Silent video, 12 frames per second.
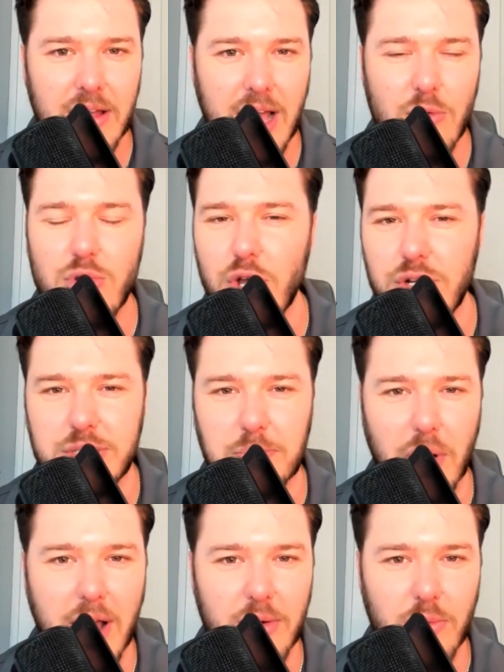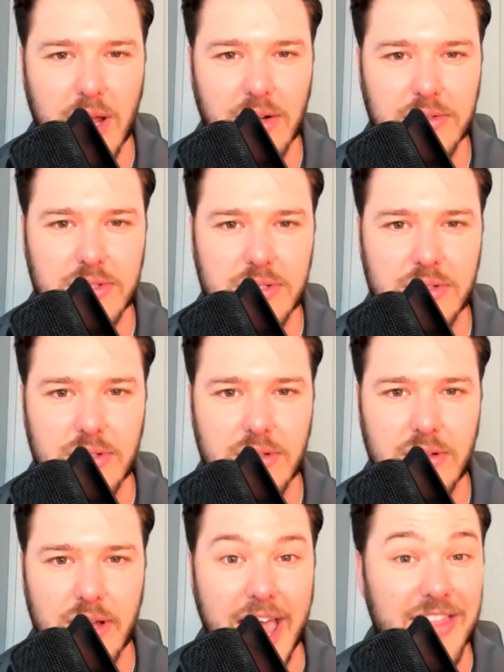How good is Brian Reynolds?
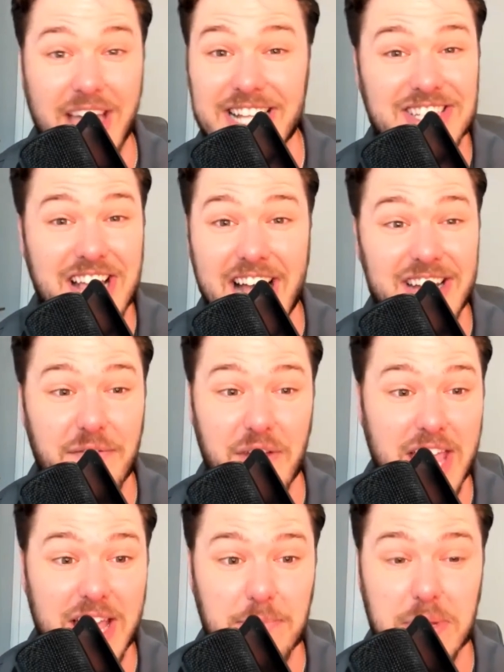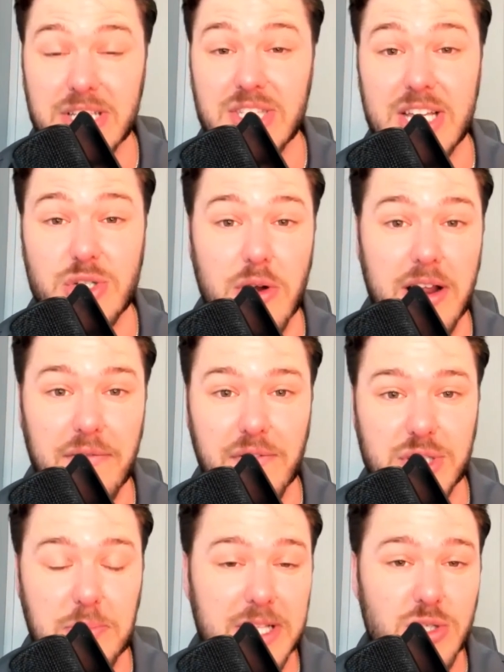And that's kind of it, because they traded
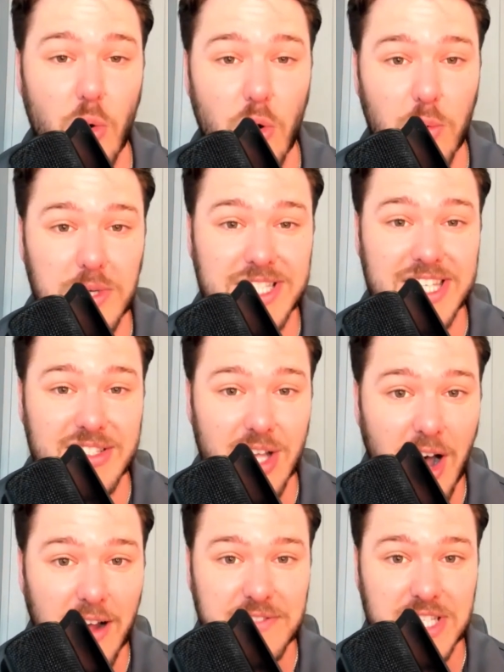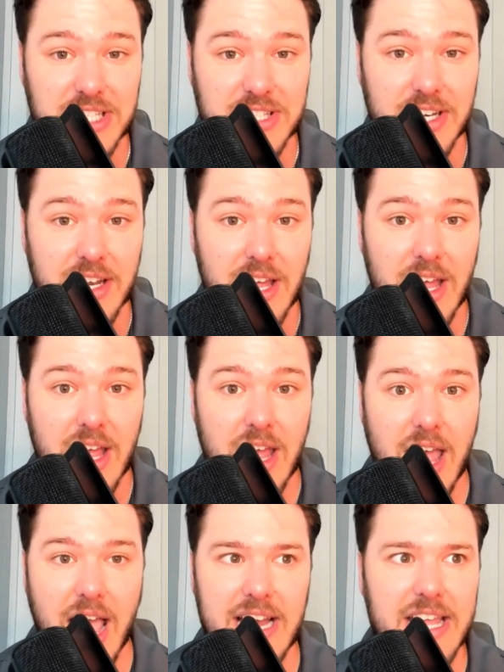for Spencer Horwitz this offseason
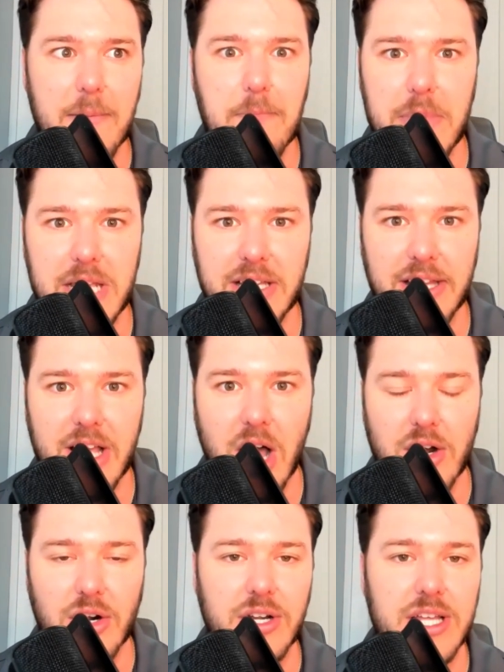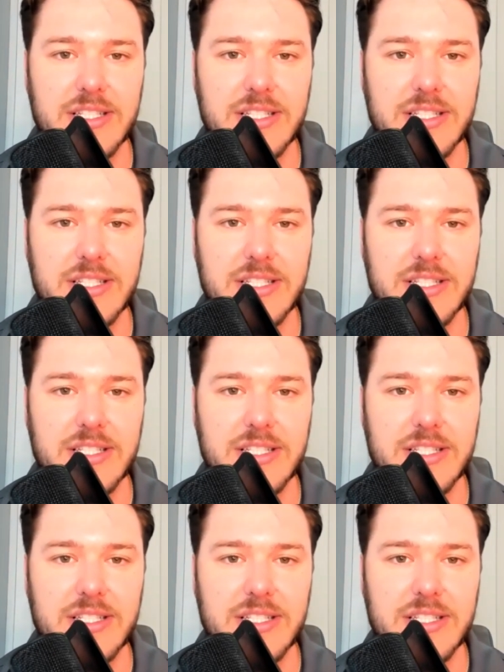and he immediately got hurt.